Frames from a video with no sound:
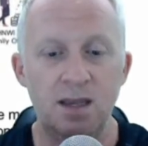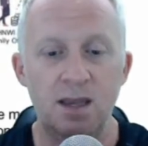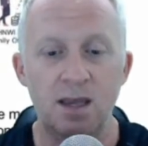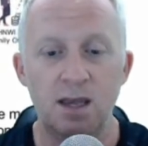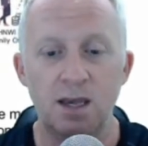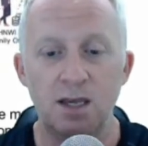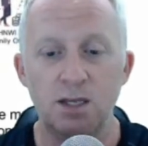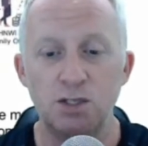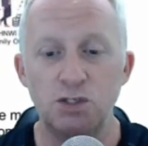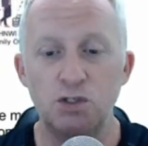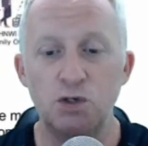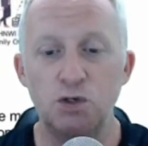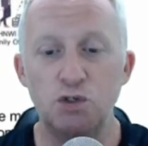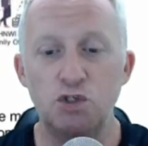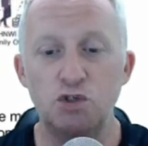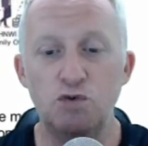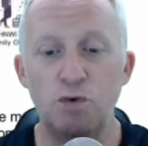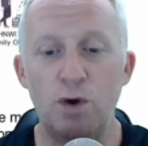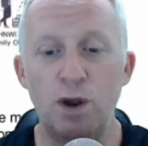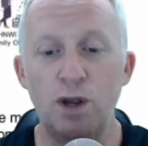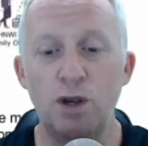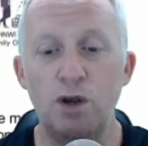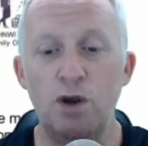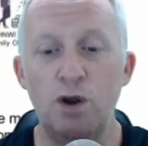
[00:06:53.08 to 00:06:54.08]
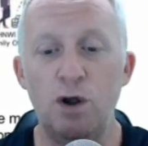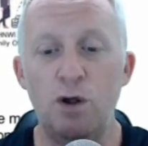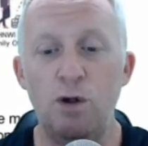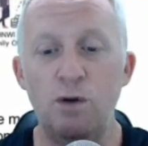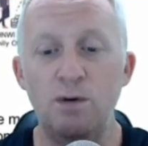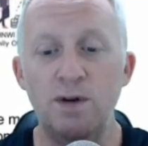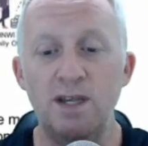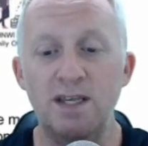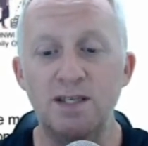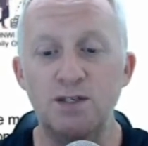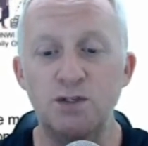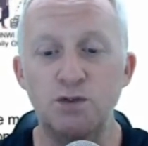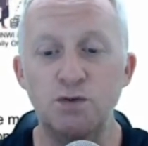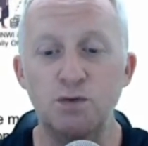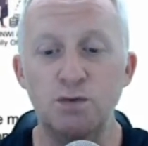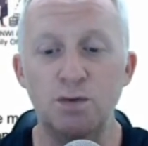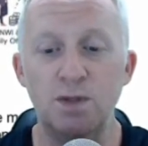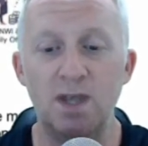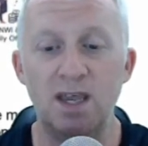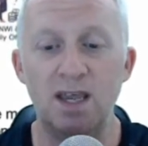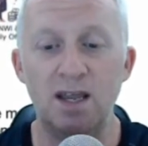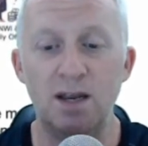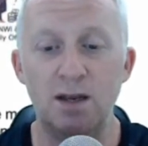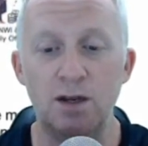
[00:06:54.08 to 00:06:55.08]
So Troy goal is to
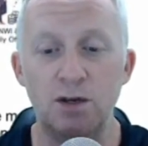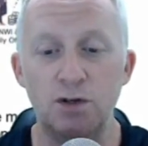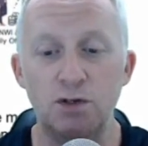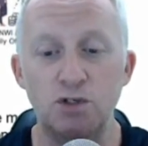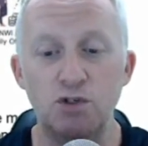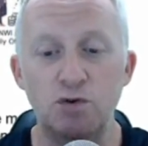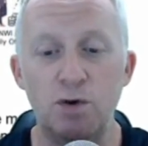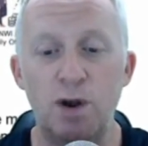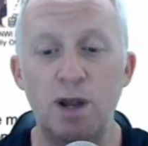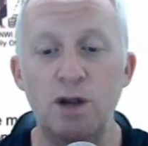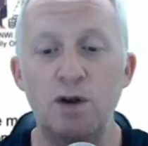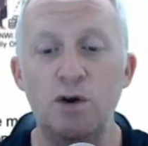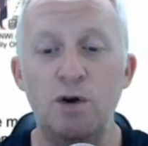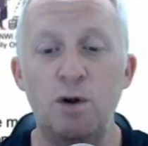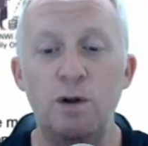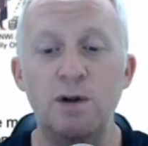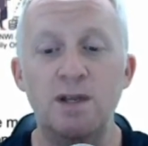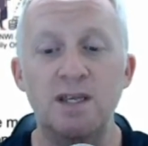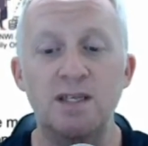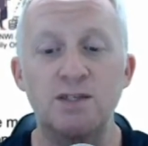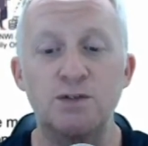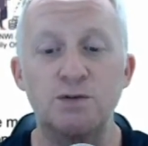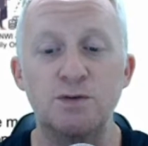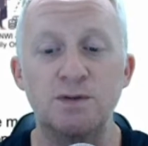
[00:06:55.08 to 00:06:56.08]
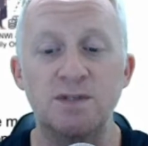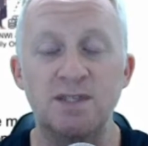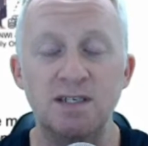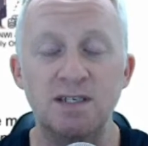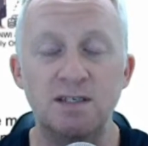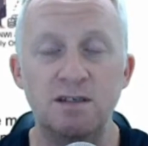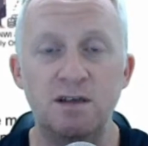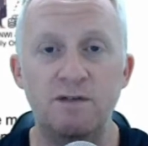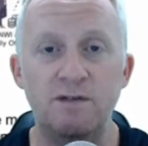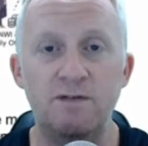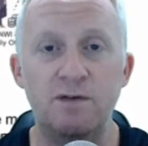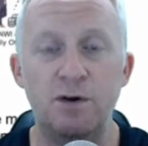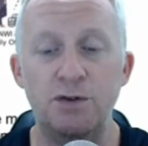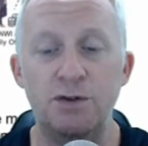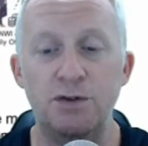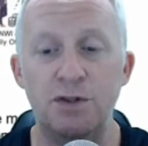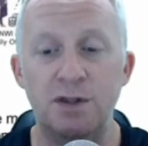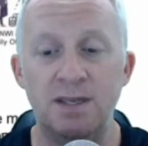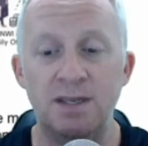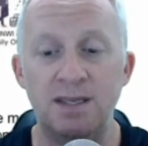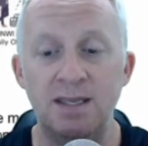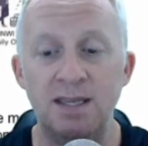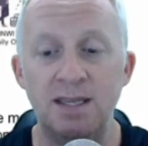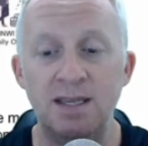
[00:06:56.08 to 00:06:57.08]
Troy goal is to discover
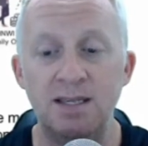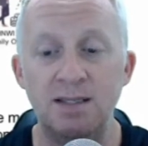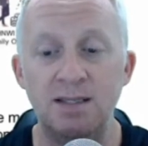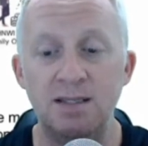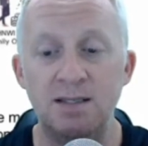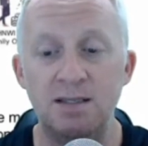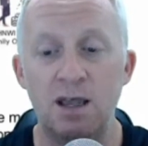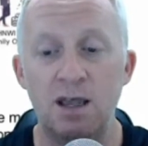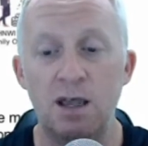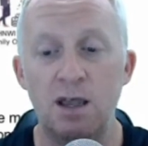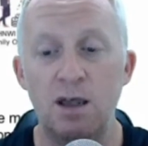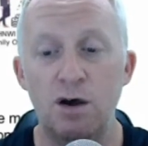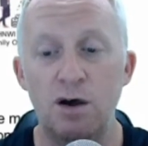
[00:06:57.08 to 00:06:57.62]
the needs